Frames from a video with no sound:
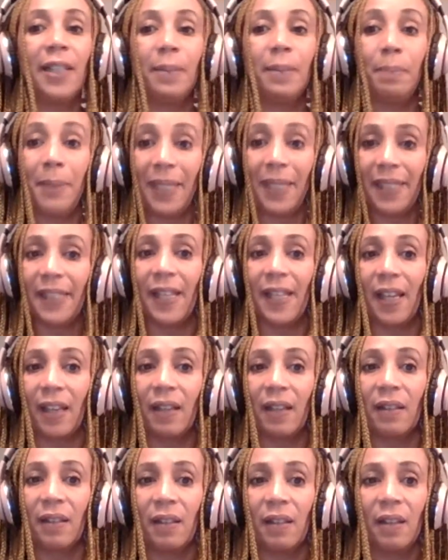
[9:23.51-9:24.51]

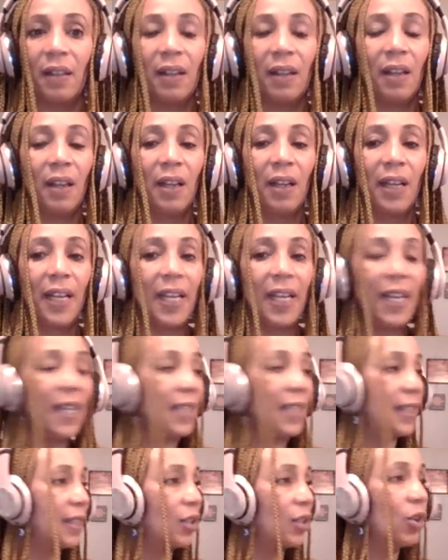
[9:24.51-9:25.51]
missing
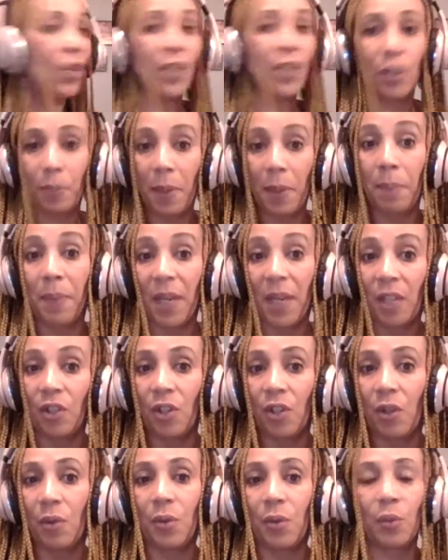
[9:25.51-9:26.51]
is going to be big
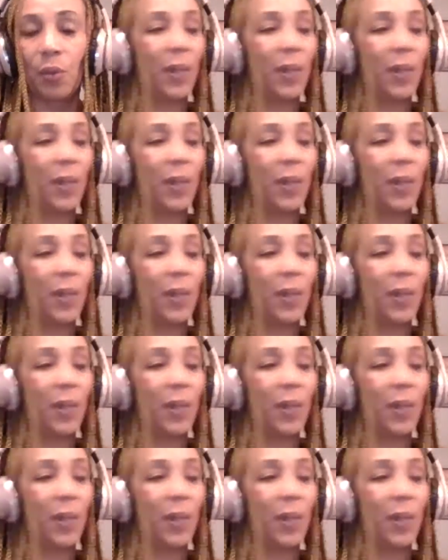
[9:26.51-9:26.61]
news.